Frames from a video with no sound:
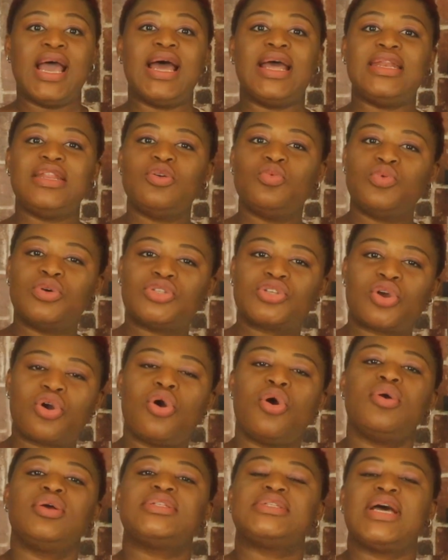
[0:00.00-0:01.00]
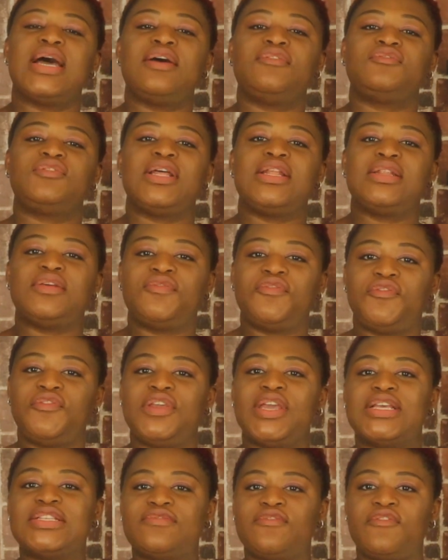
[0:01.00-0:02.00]
and he was caught after the
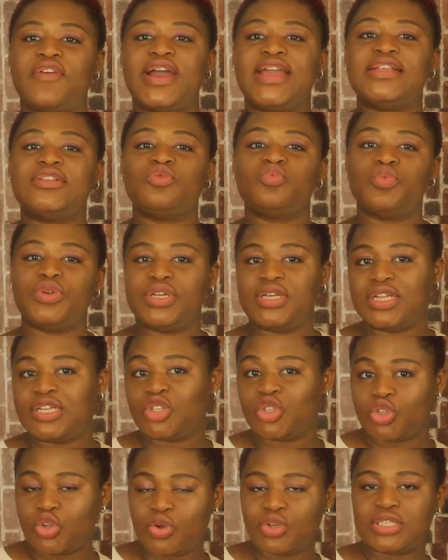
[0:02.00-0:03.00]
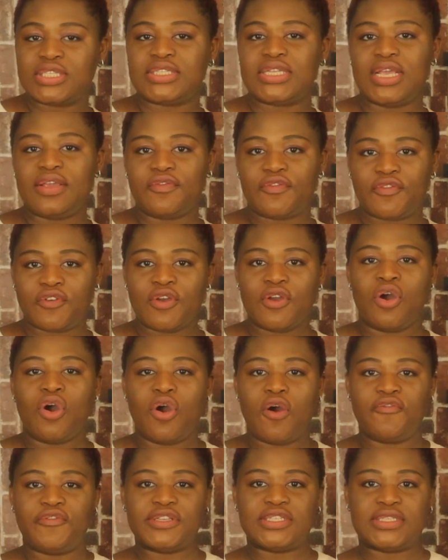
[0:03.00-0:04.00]
fierce fight with the Mortsafe
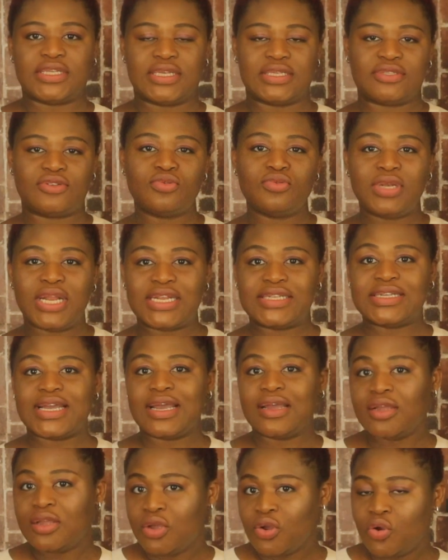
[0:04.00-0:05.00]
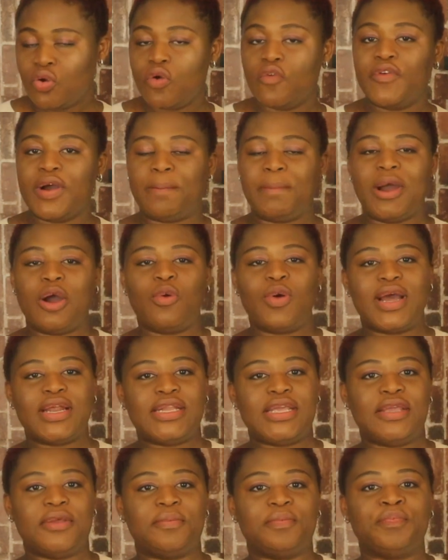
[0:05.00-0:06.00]
officers, who later
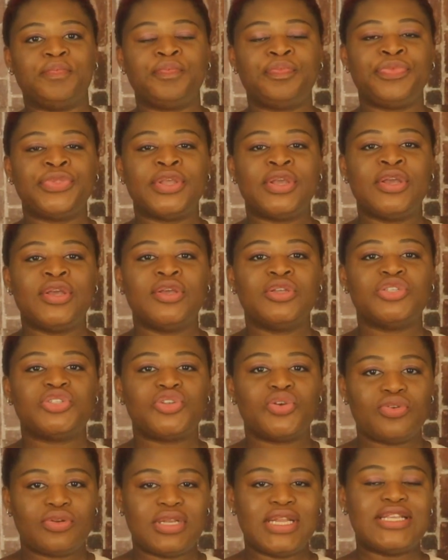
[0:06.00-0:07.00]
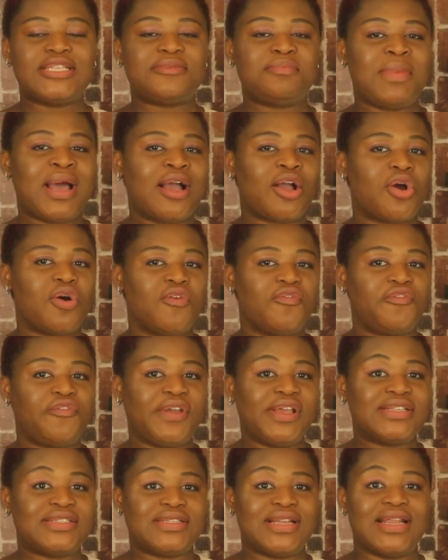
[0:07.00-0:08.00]
overpowered him. So this man
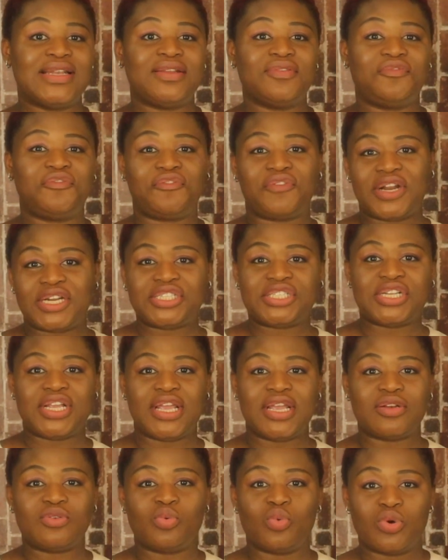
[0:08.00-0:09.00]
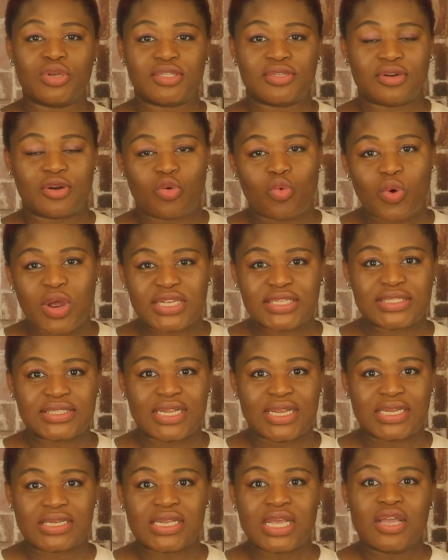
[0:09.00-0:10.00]
confessed that the fresh head was
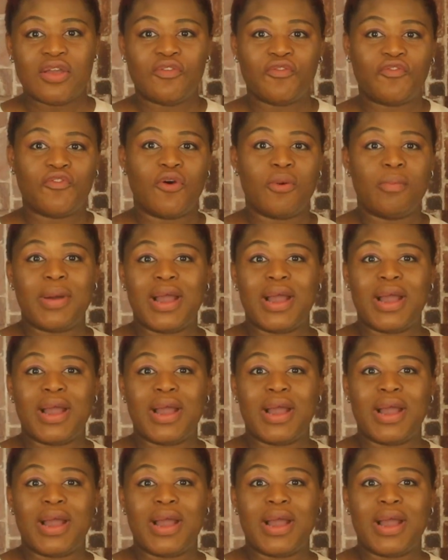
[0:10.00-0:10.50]
requested for